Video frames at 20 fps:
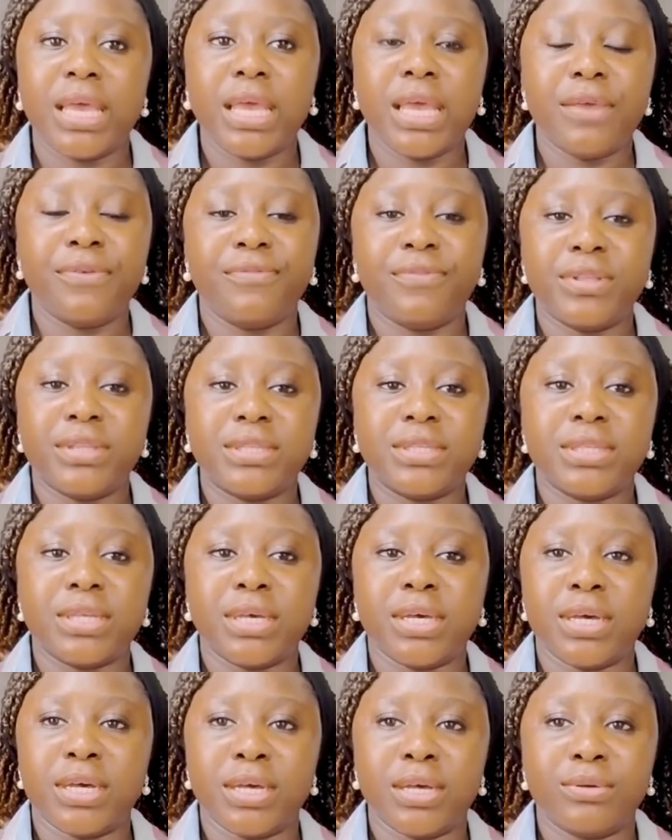If it's
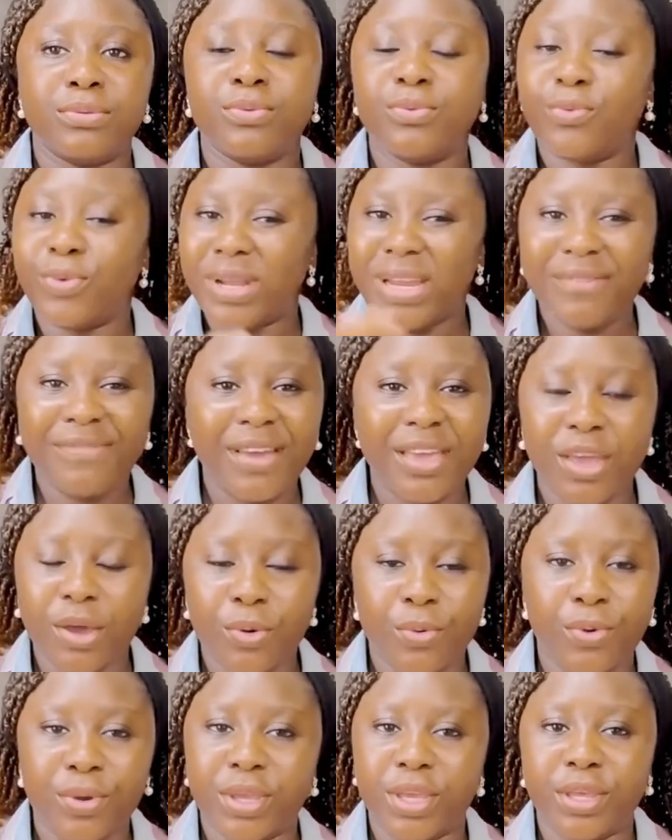whatever you're
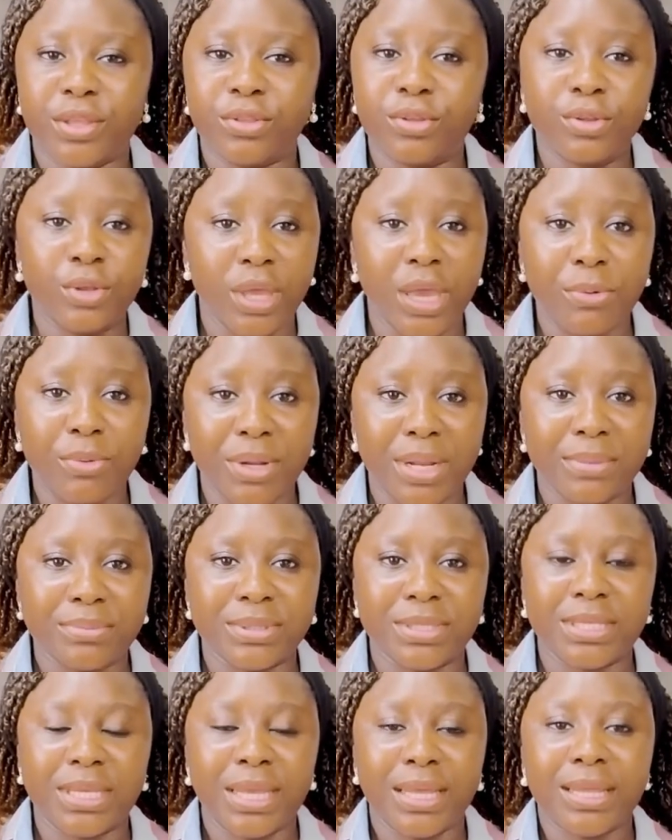cooking, you get what I'm
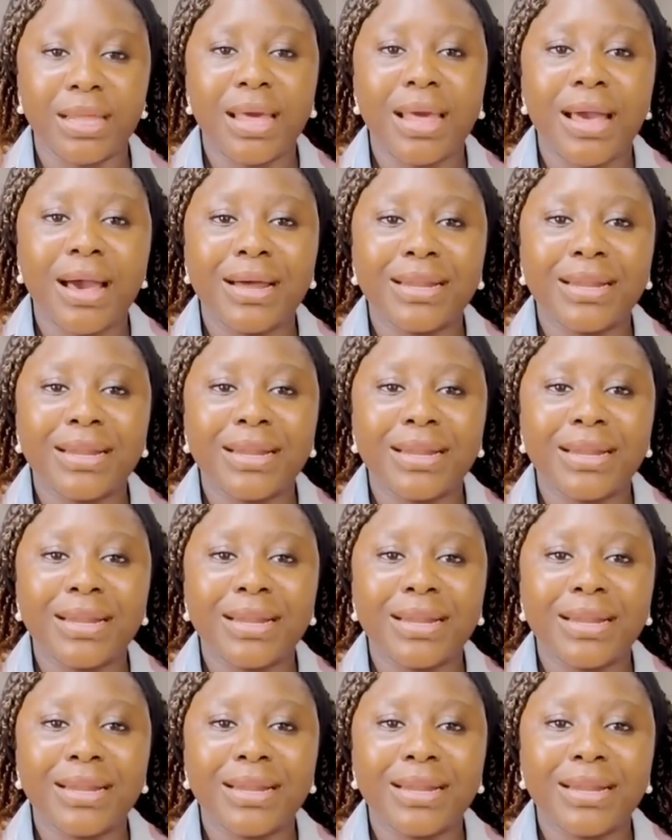saying.